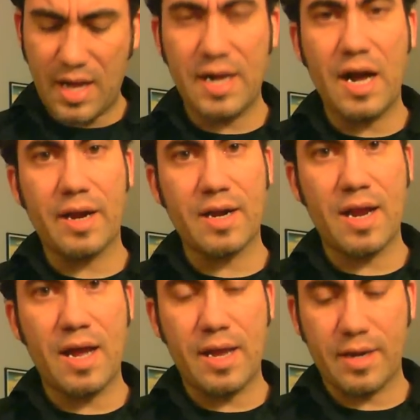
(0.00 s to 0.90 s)

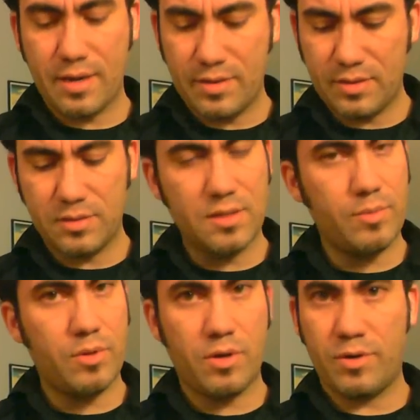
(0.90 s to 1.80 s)
Agarrar. This
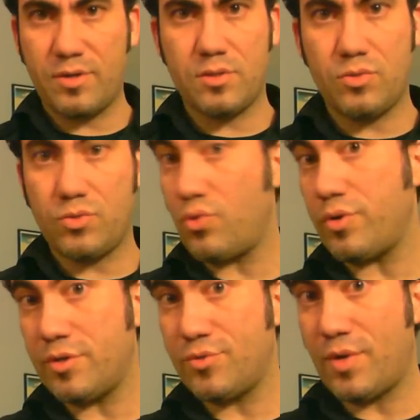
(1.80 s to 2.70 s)
double R is notorious,